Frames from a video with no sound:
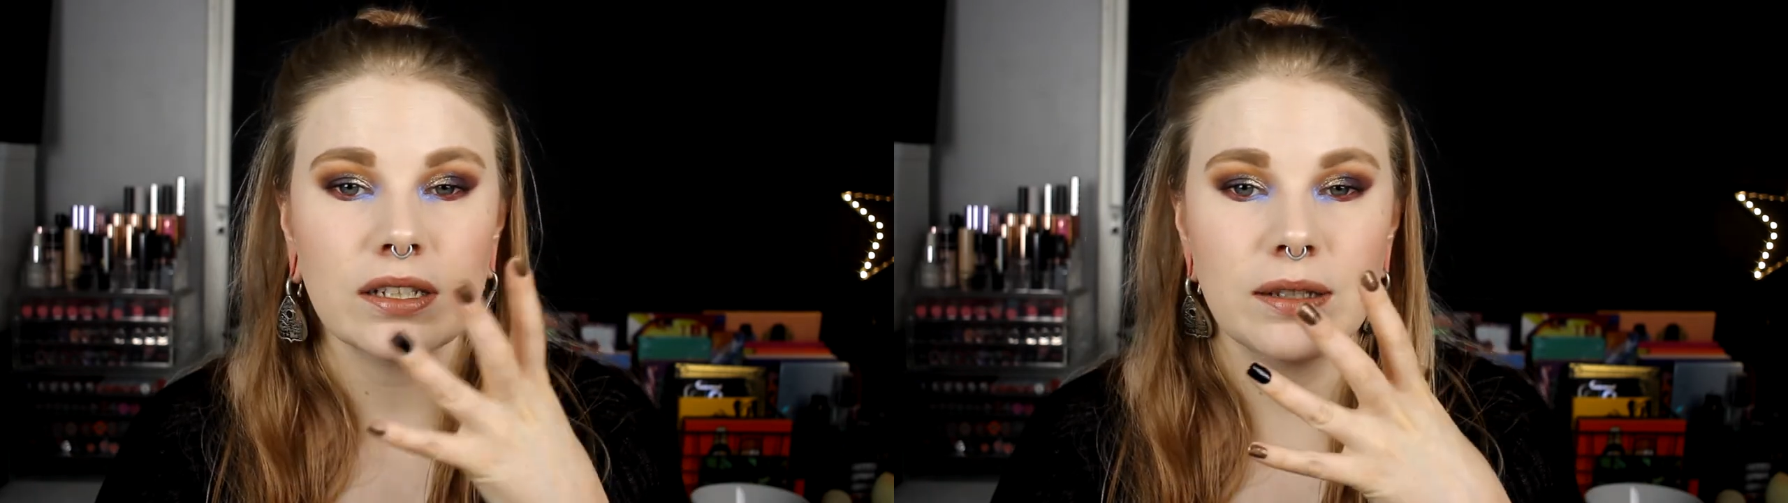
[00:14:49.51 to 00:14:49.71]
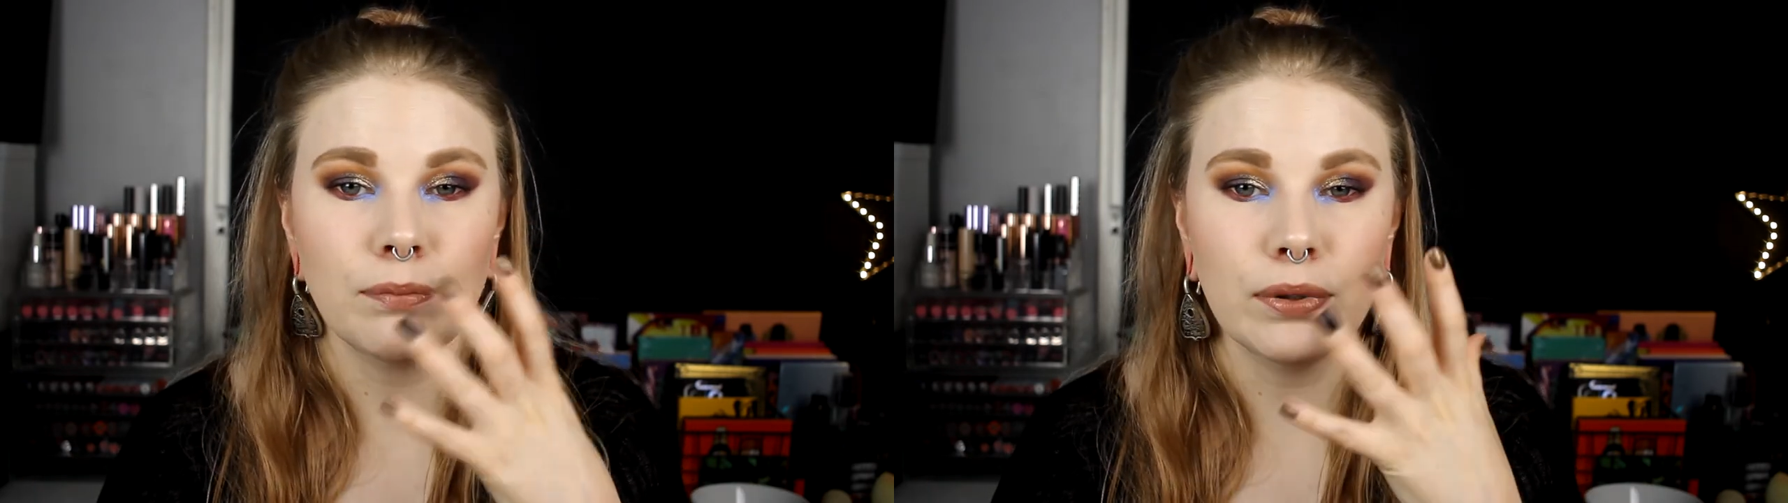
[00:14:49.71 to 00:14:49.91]

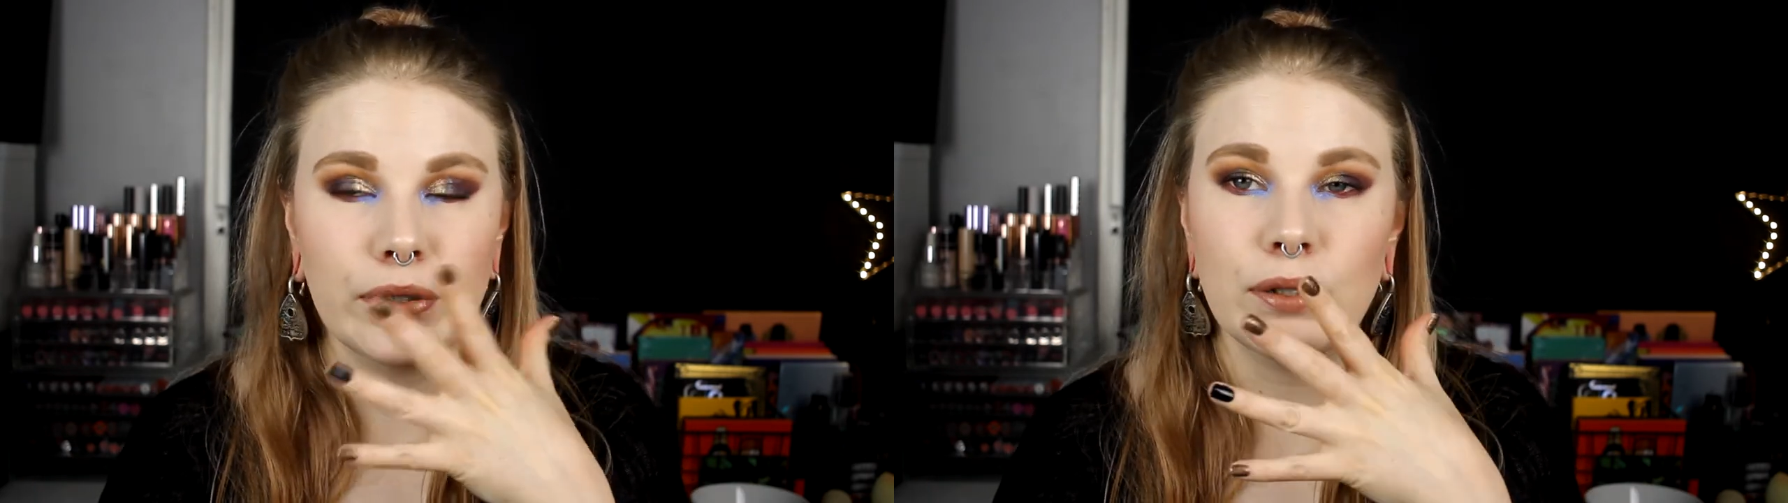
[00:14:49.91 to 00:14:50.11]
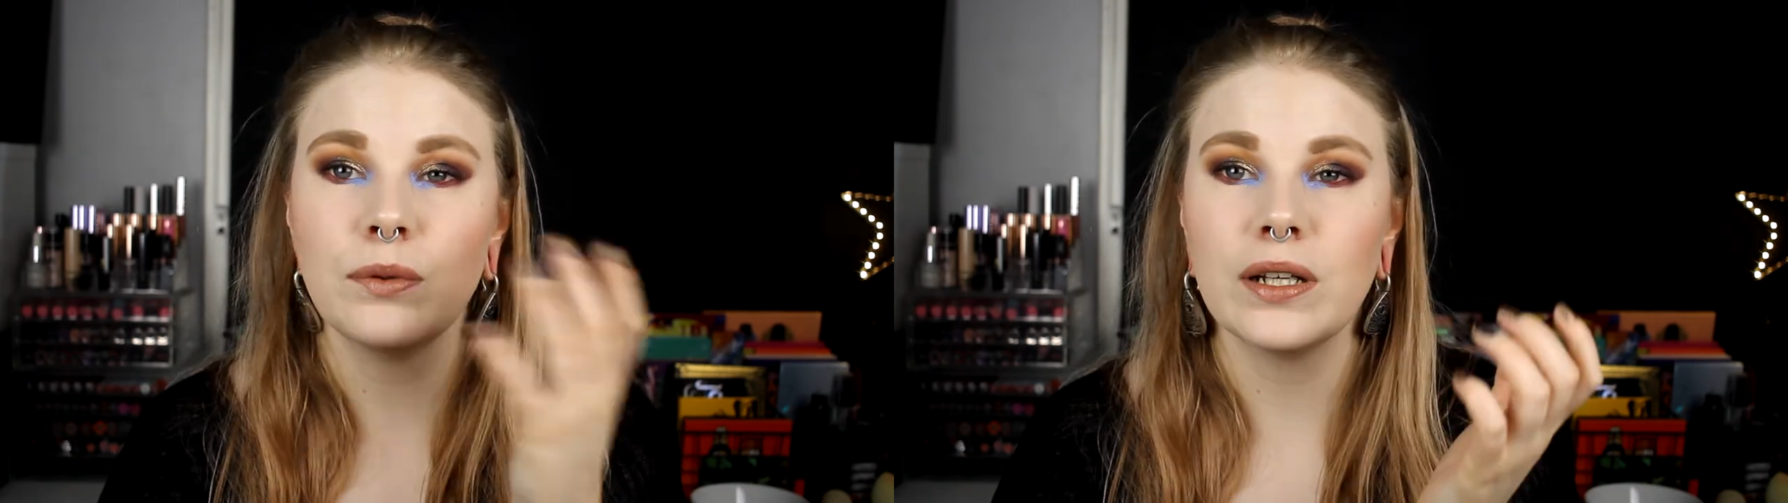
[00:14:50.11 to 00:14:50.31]
the
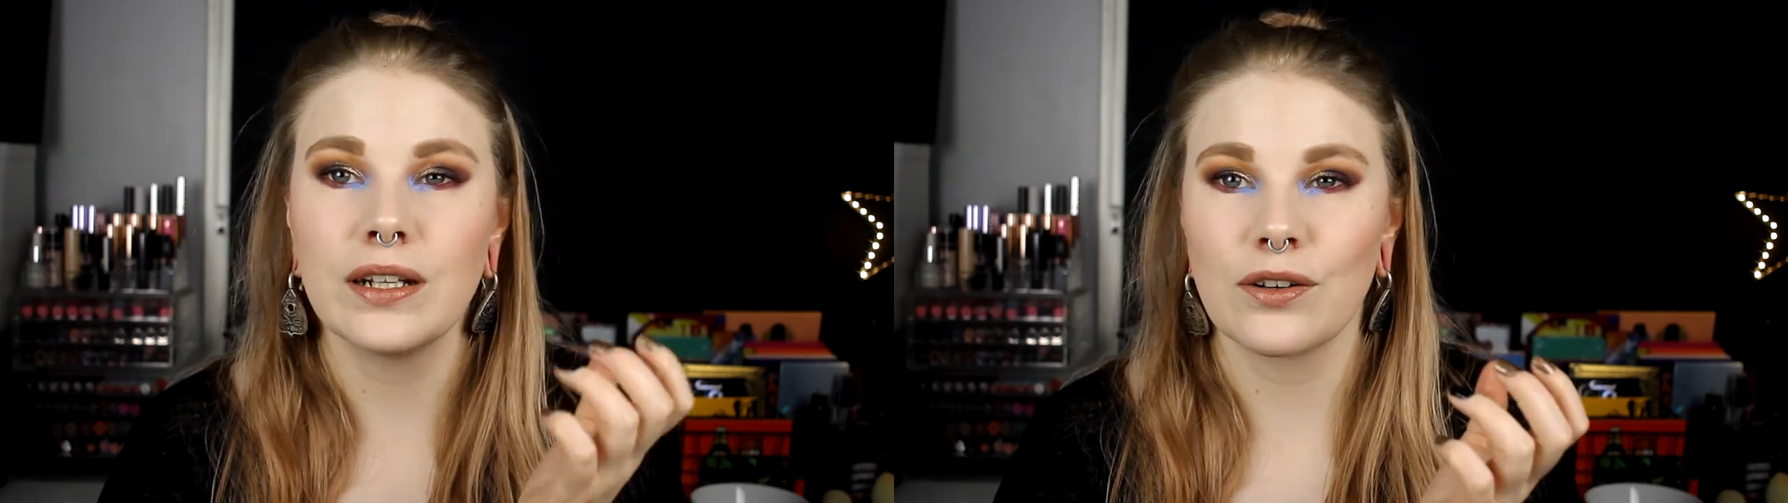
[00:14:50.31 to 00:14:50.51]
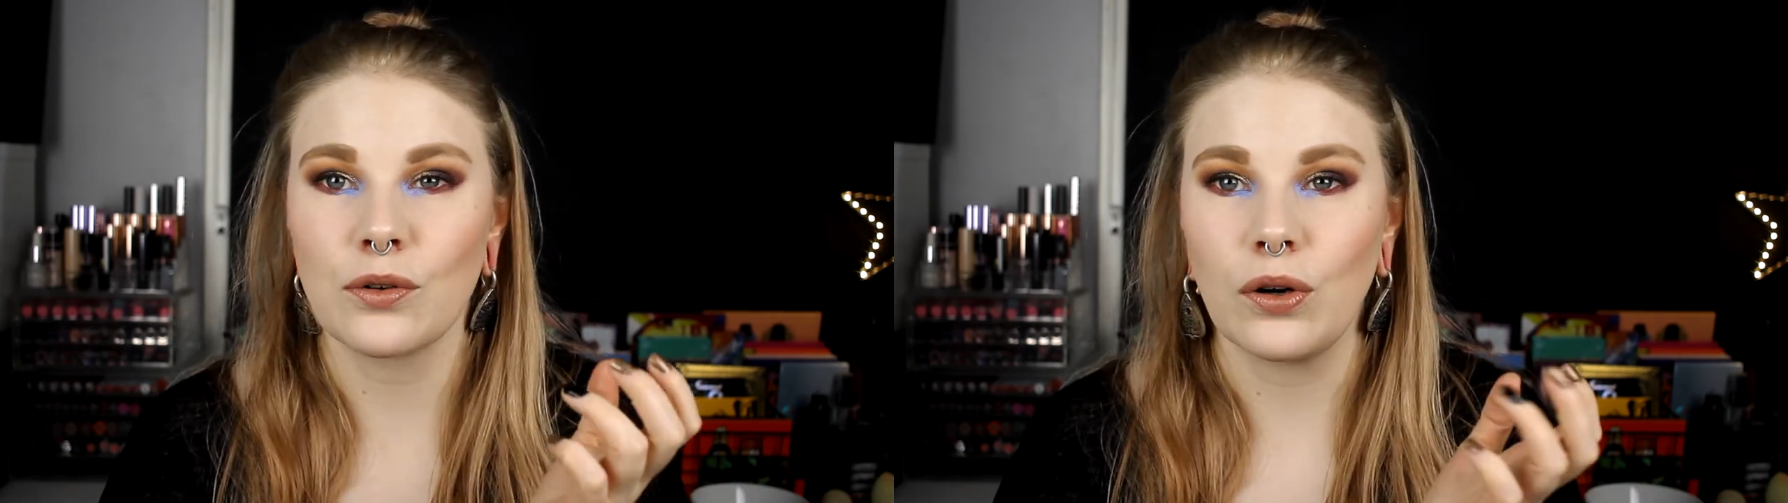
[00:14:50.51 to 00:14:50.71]
blue
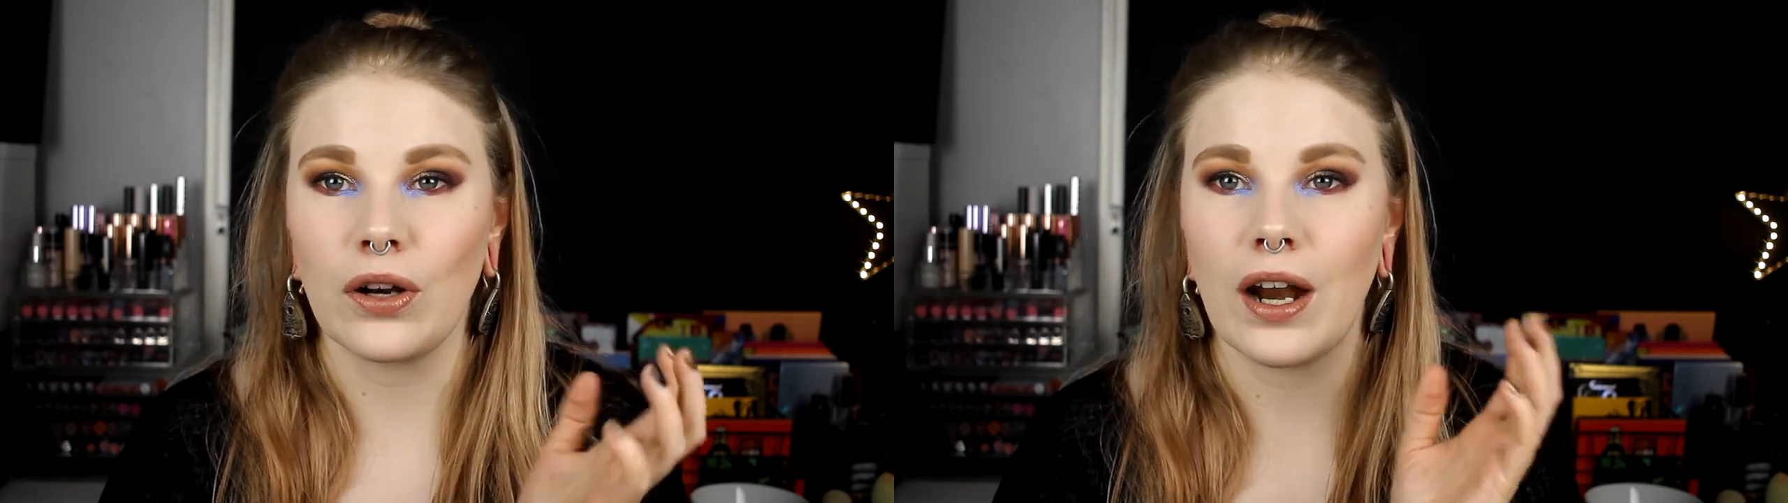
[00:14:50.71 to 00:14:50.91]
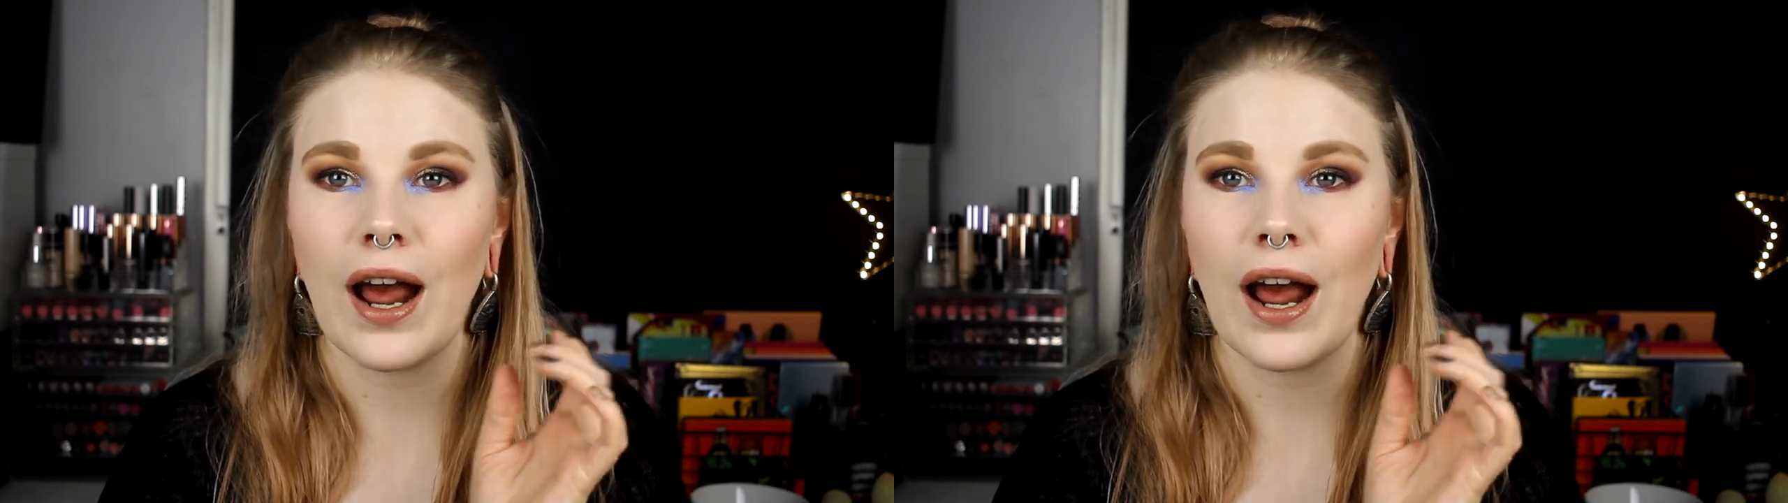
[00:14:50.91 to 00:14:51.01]
inner corner.